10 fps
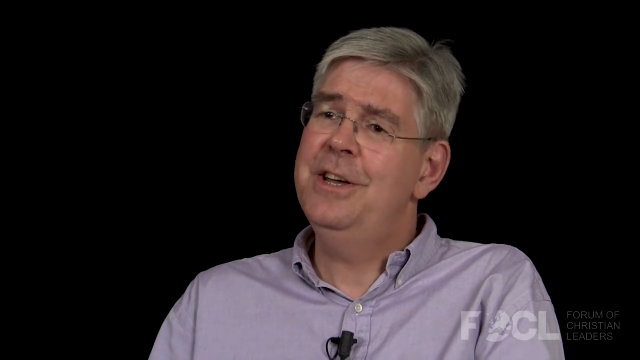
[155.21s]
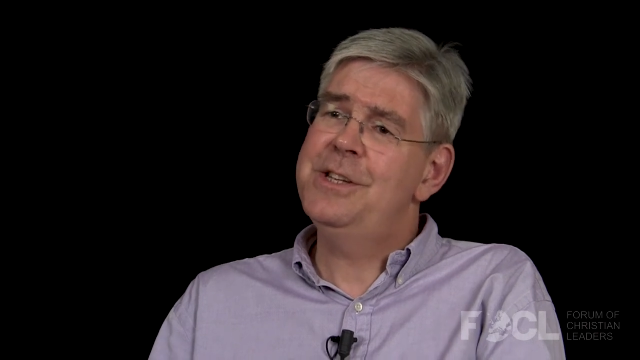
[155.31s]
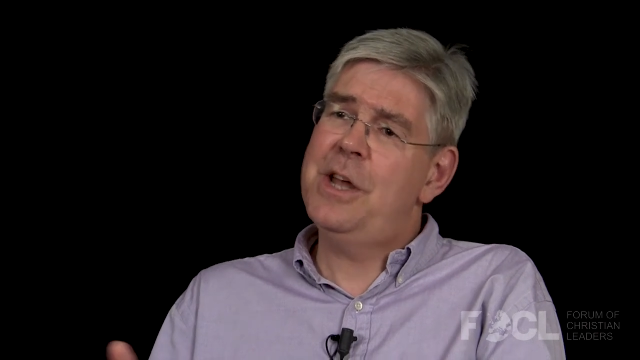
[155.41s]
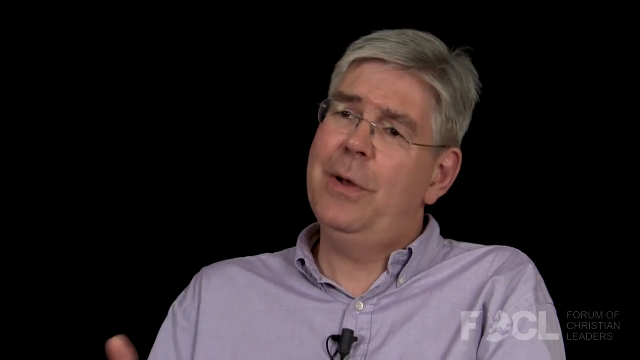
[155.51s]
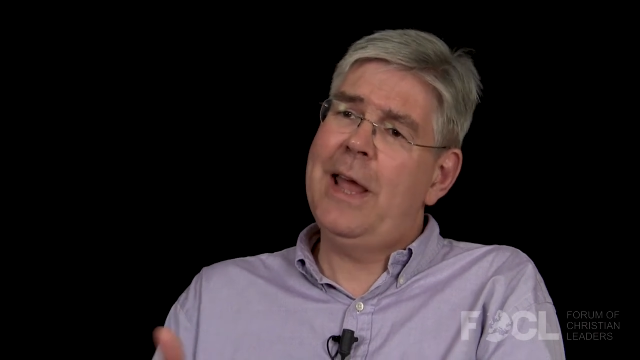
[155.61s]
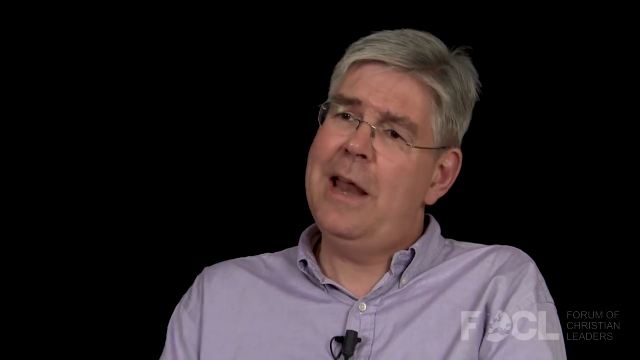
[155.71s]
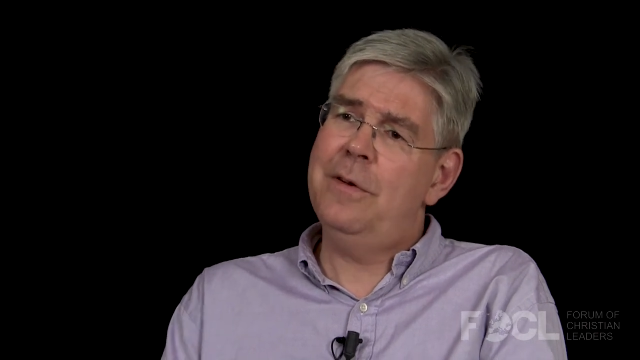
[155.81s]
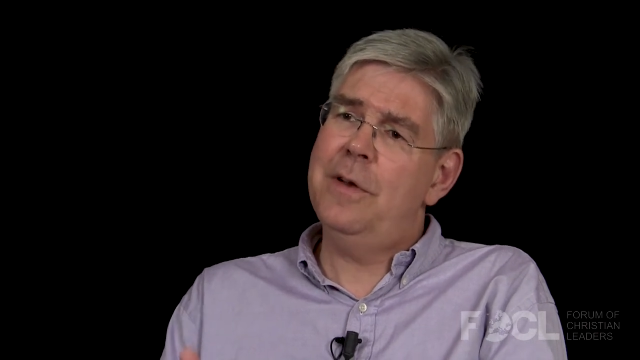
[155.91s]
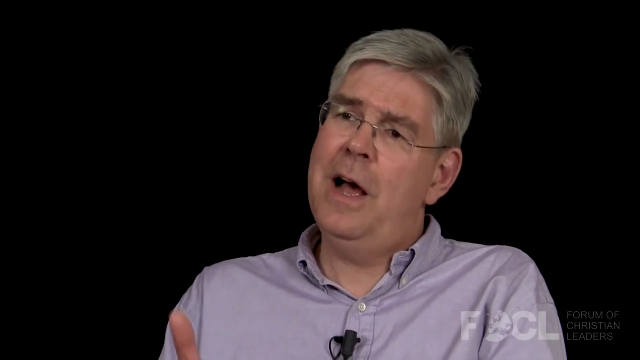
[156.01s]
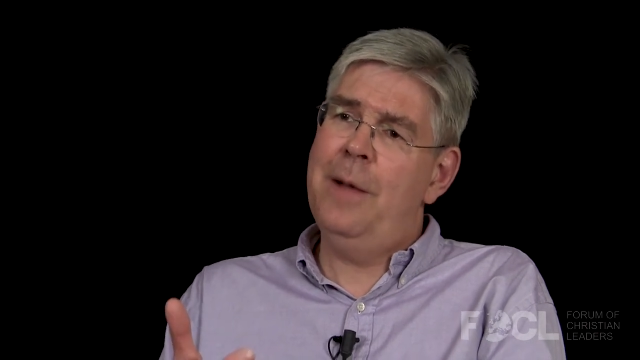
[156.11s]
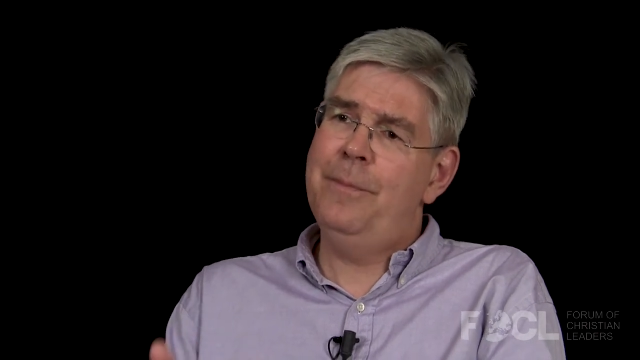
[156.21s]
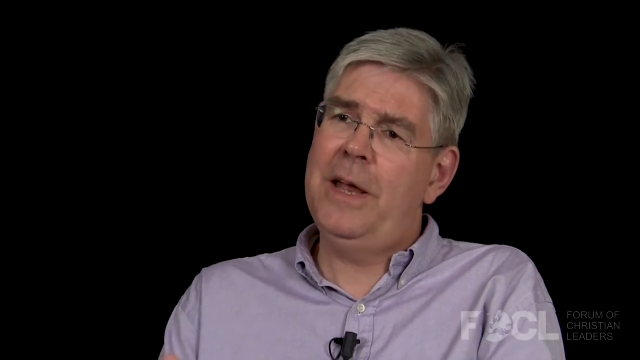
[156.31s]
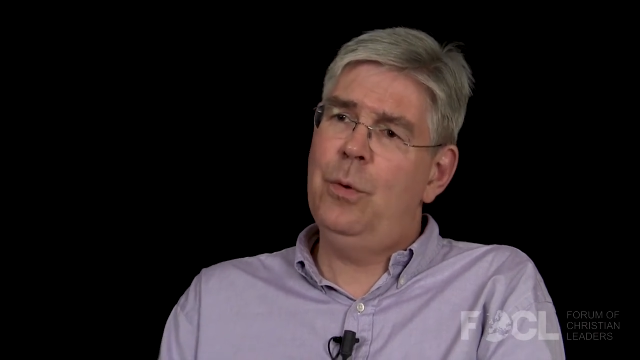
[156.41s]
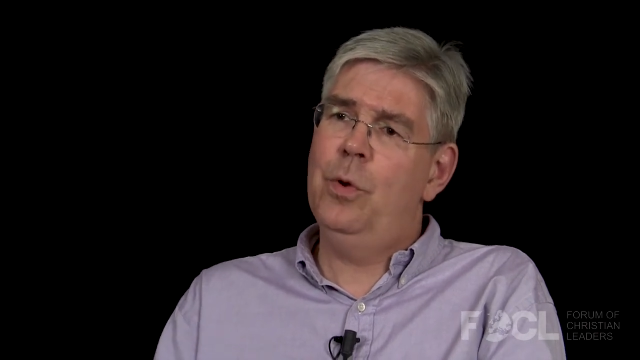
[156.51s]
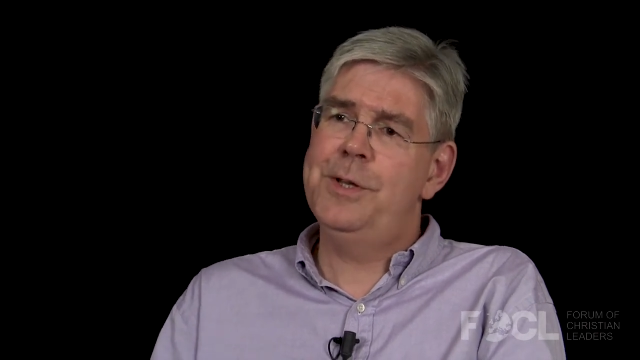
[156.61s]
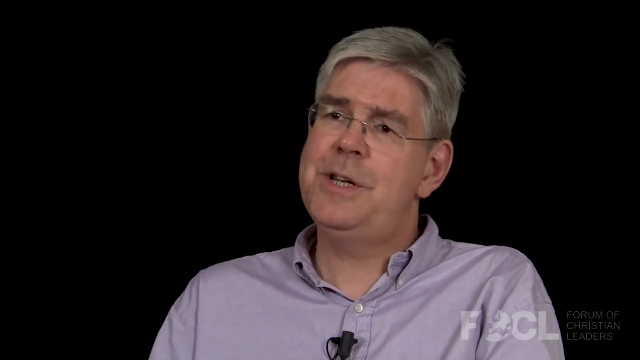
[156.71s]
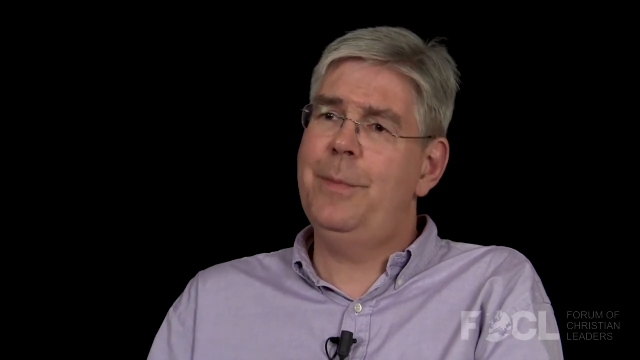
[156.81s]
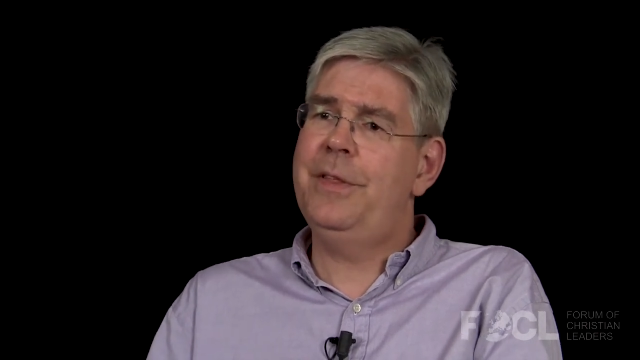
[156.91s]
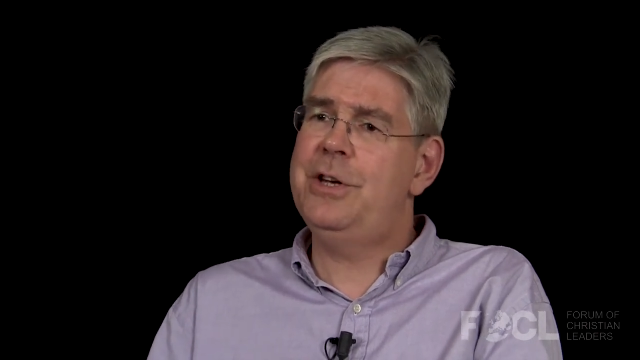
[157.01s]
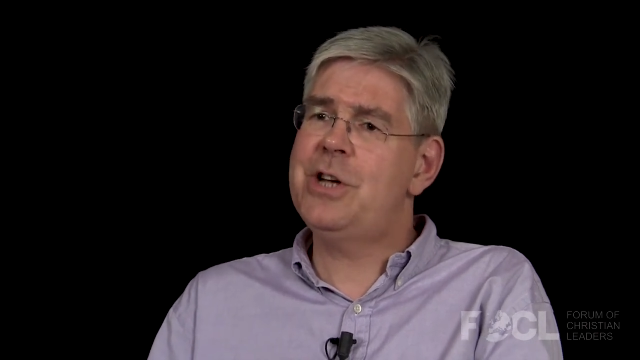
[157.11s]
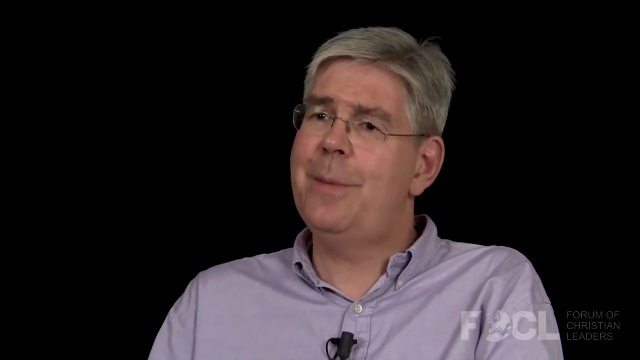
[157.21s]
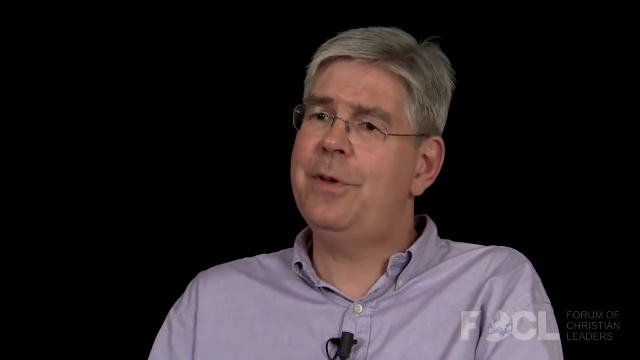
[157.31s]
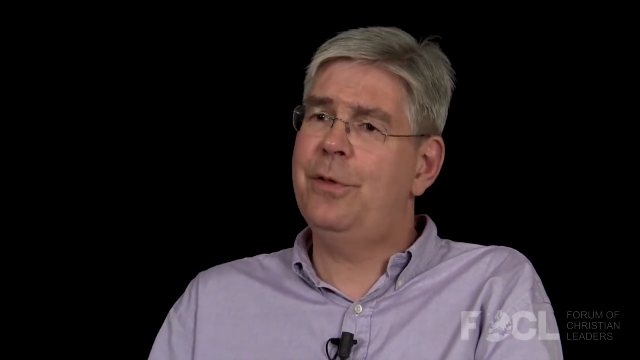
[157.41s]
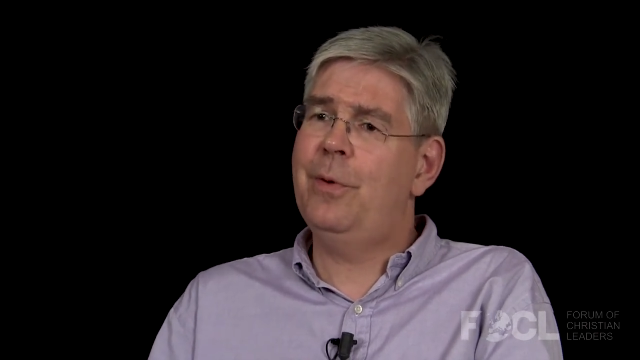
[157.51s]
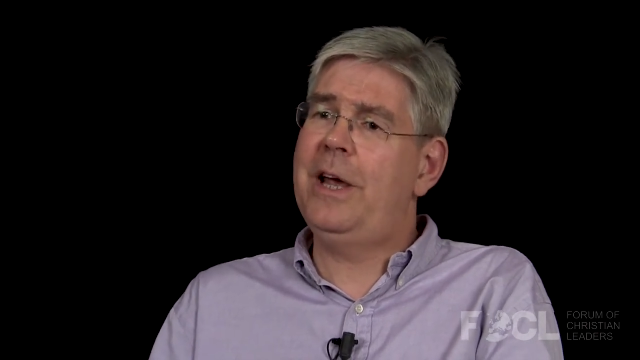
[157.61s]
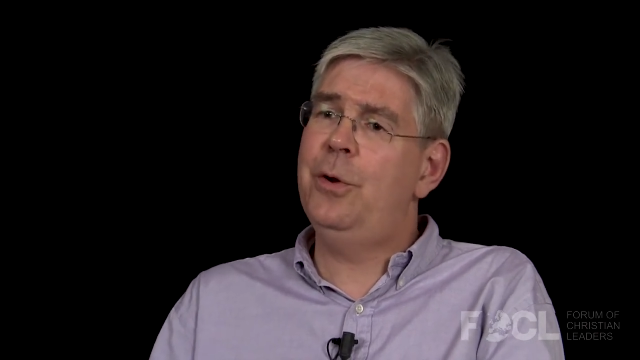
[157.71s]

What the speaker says: So again, in 1 Timothy chapter 3,